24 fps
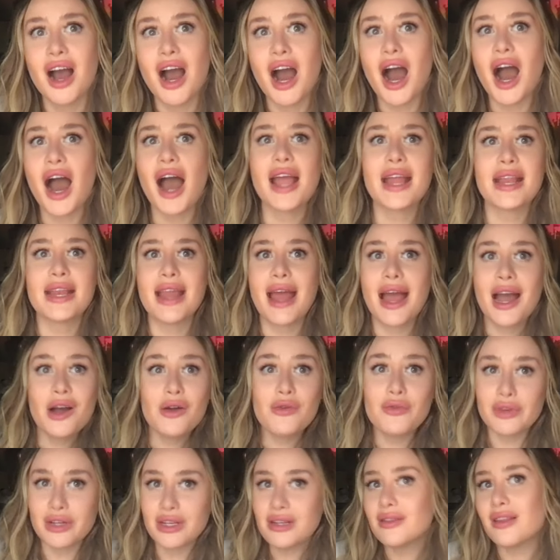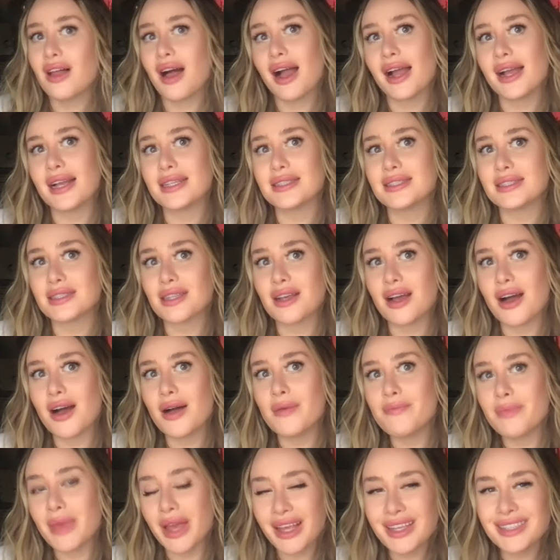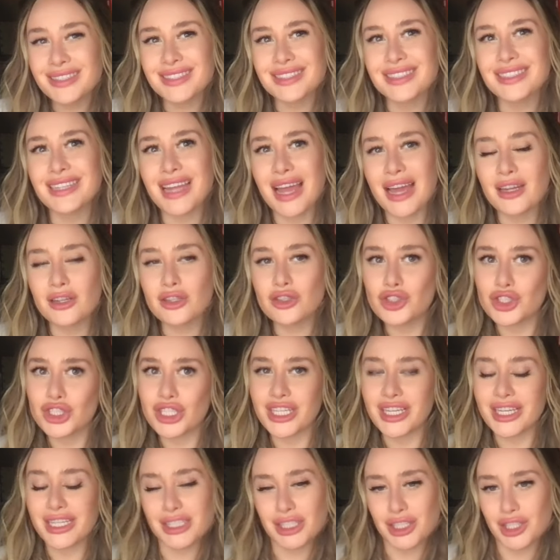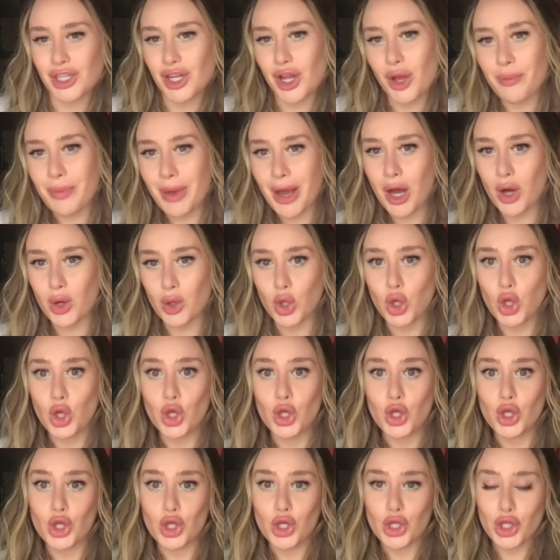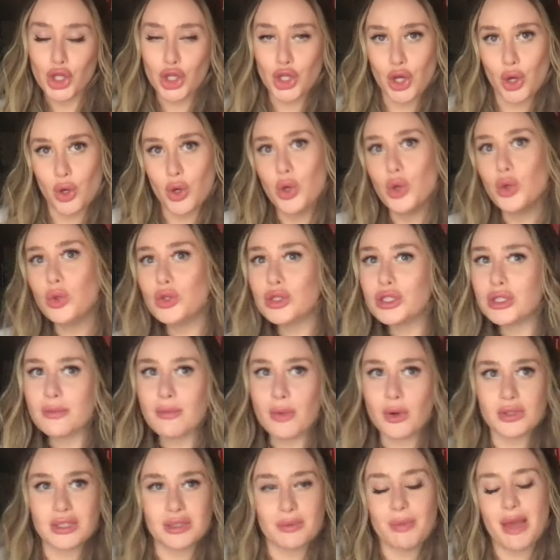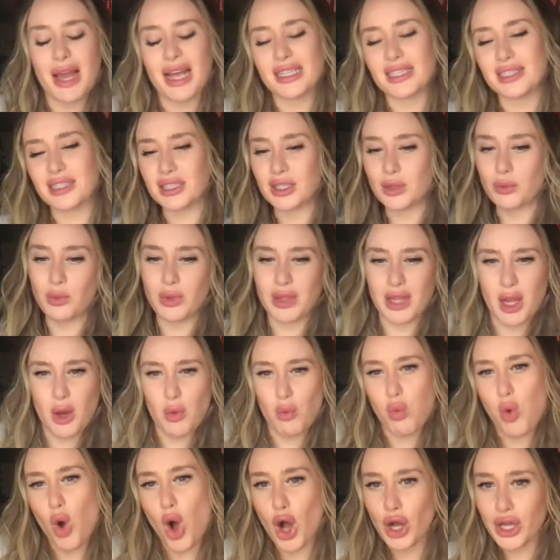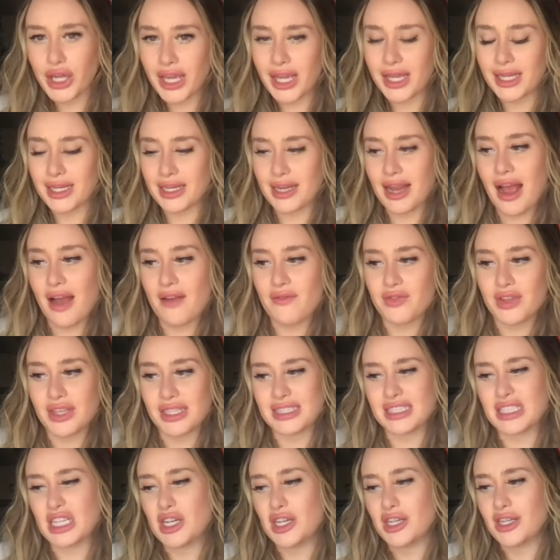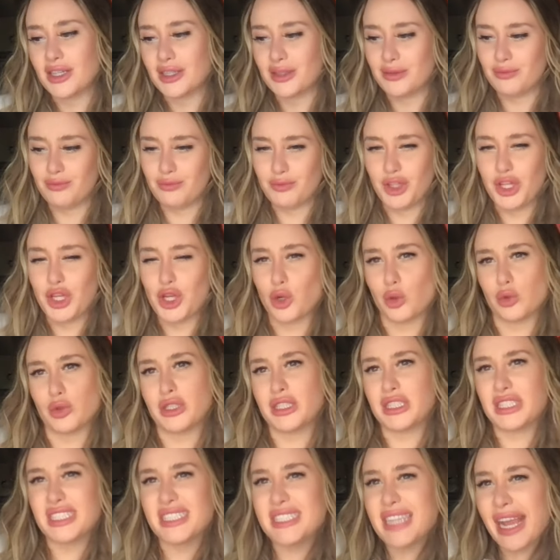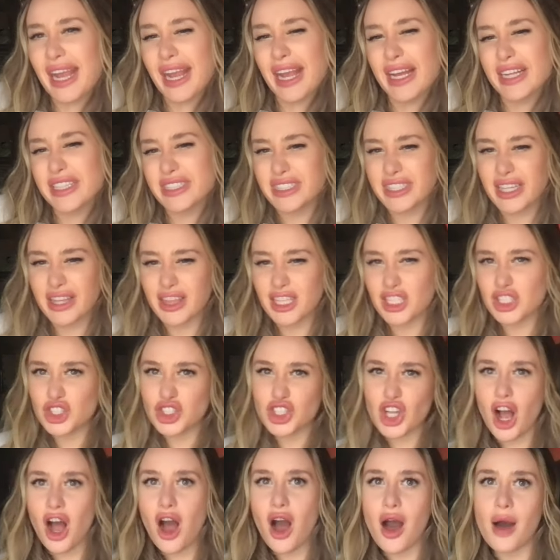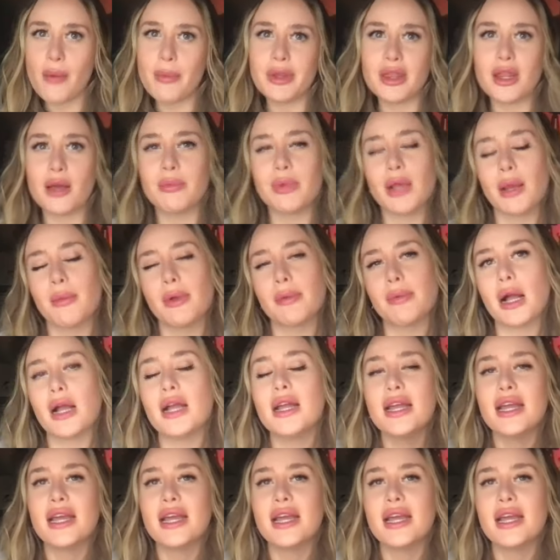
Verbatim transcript: I now realize a masculine energy isn't about, you know, who's the most masculine when they walk in and have this, you know, stance and the job and the blah, blah, blah.